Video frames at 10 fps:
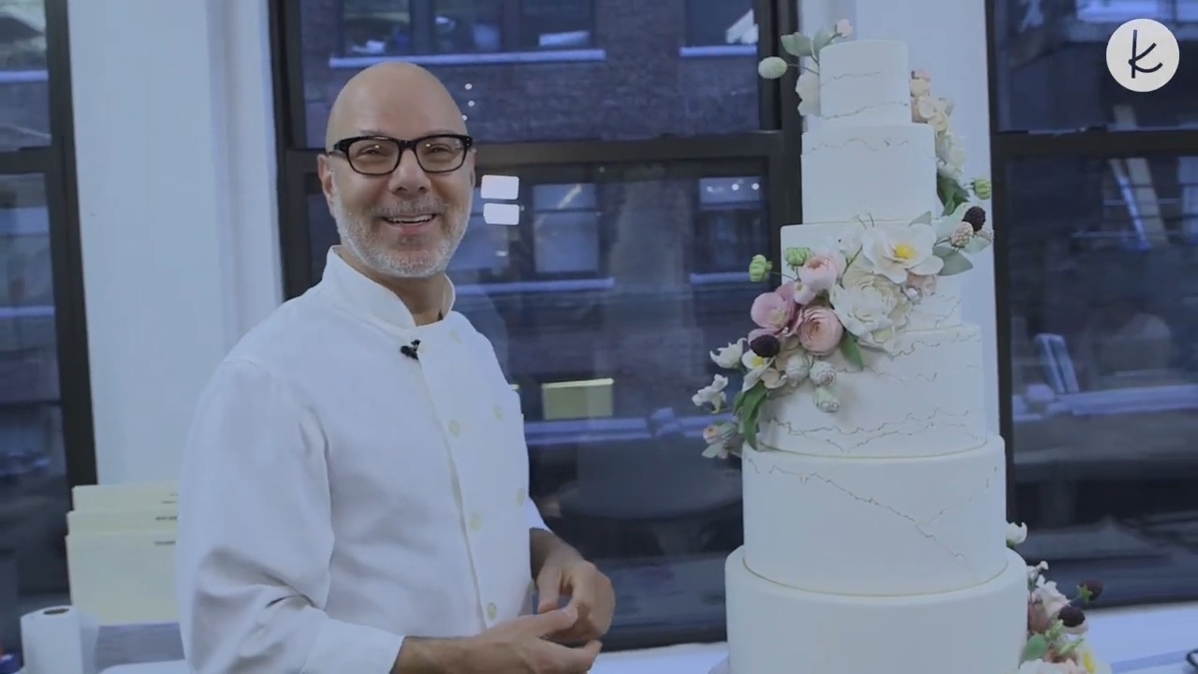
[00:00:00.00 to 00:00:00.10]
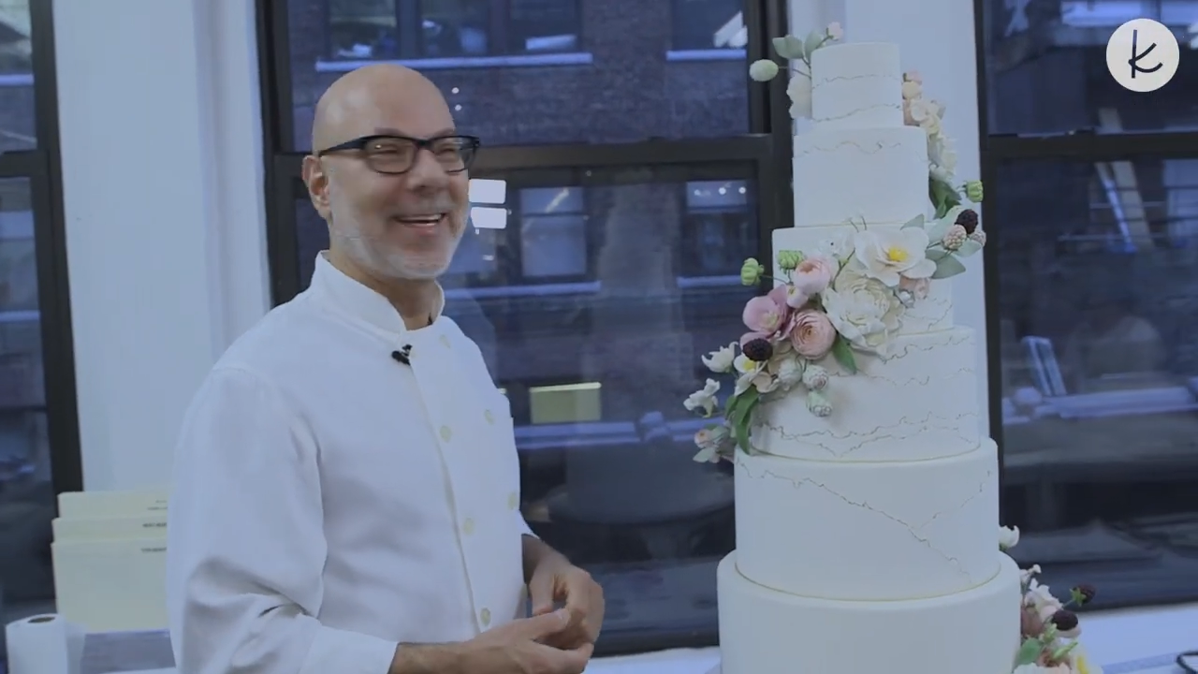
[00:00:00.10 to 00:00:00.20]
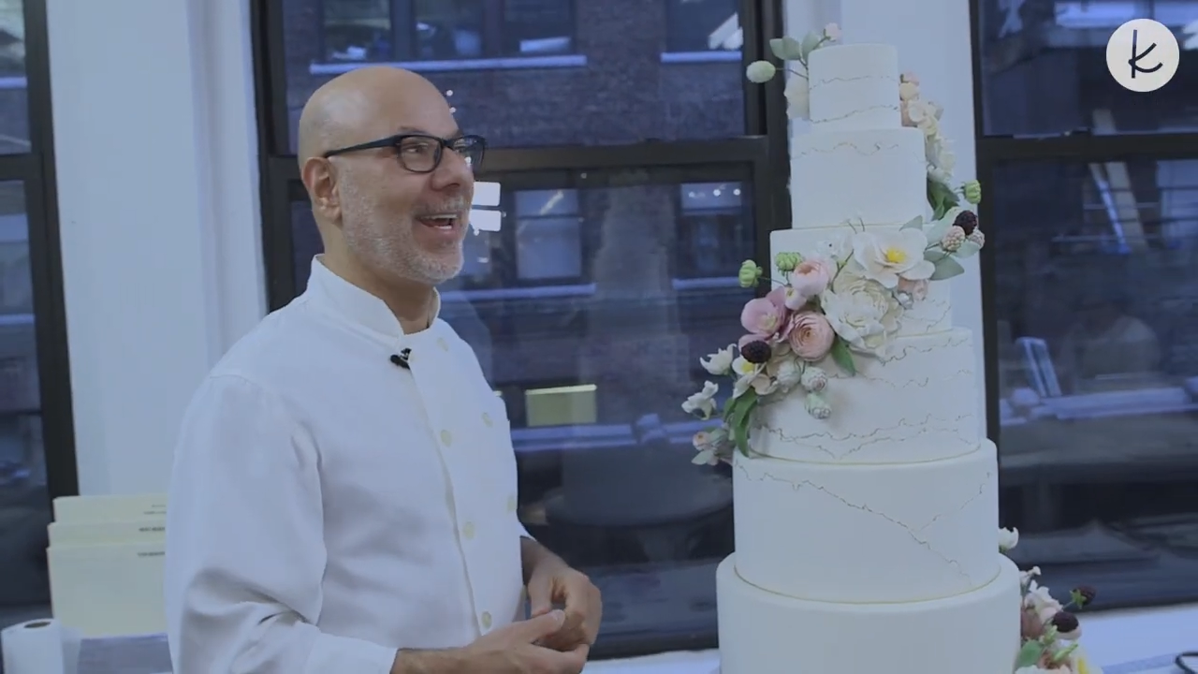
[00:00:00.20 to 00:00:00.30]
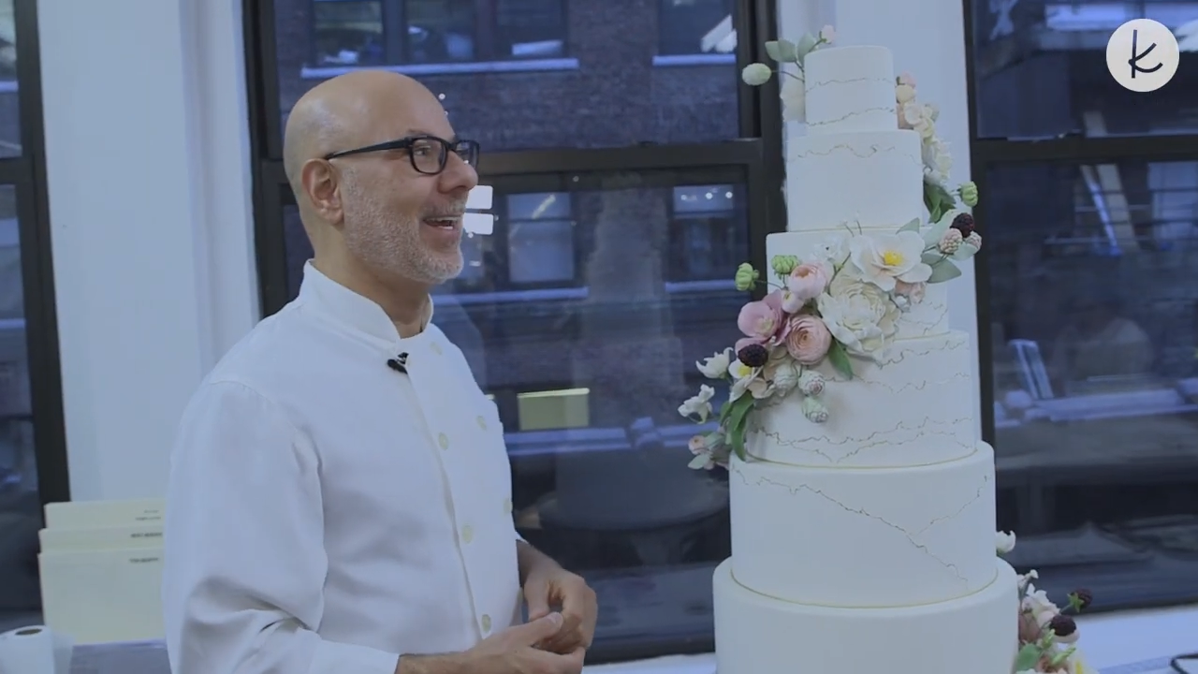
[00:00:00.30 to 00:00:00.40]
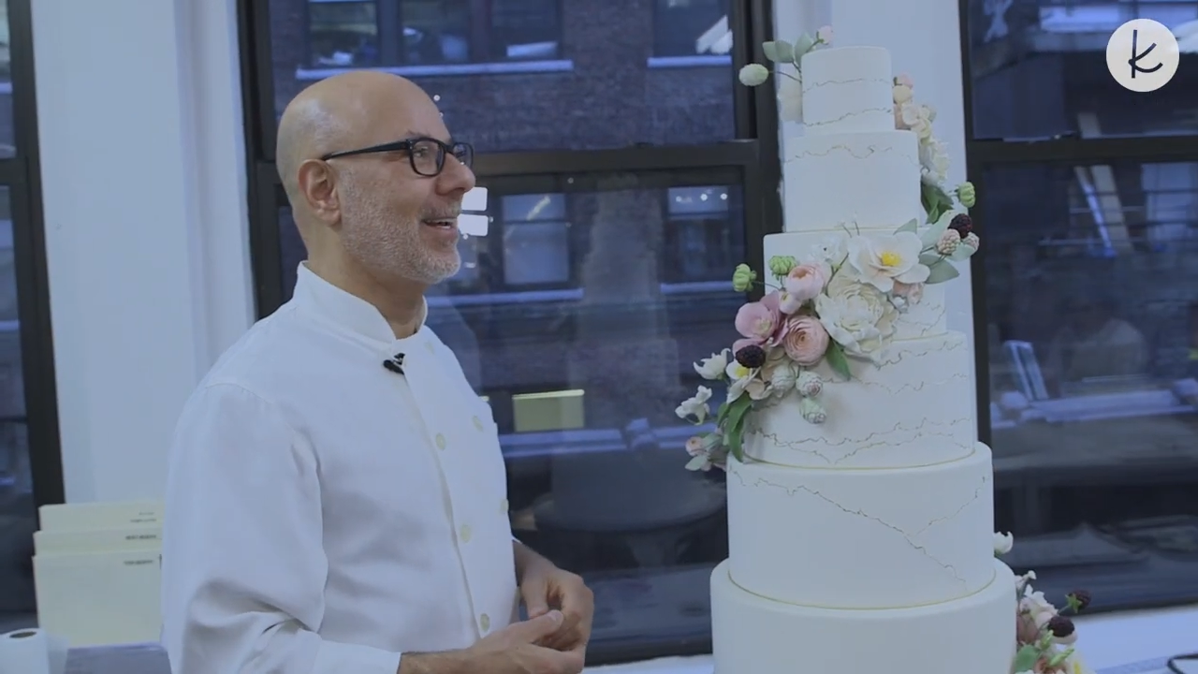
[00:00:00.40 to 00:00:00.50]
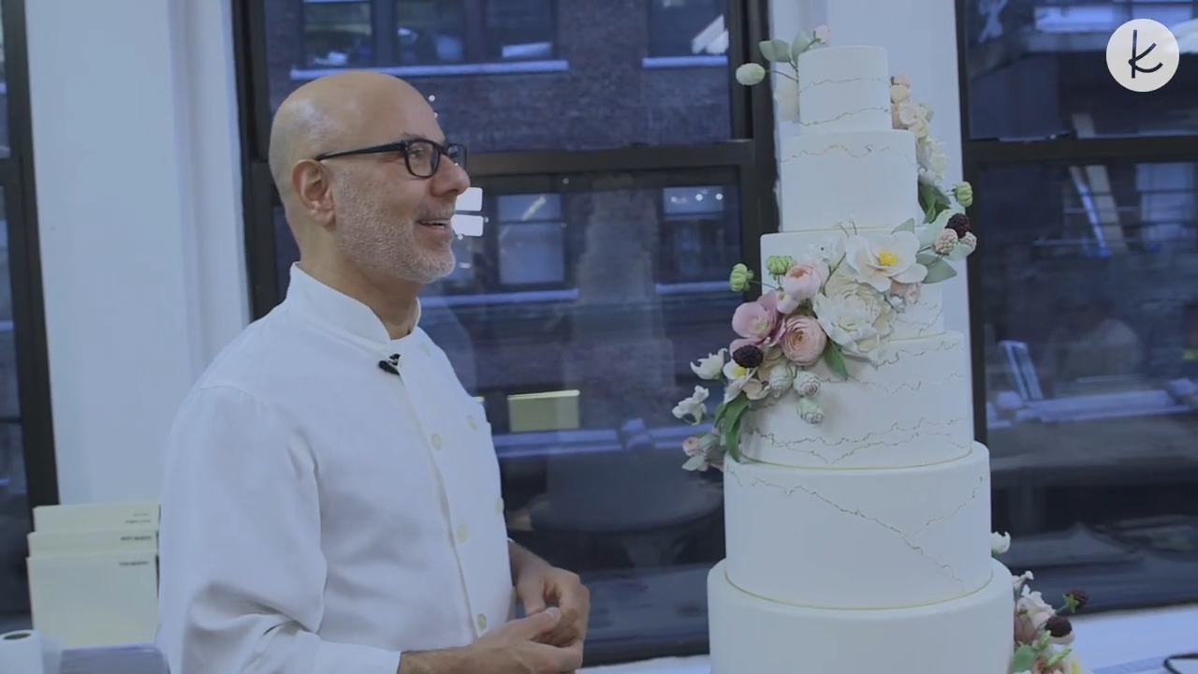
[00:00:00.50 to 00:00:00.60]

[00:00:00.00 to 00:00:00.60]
cake.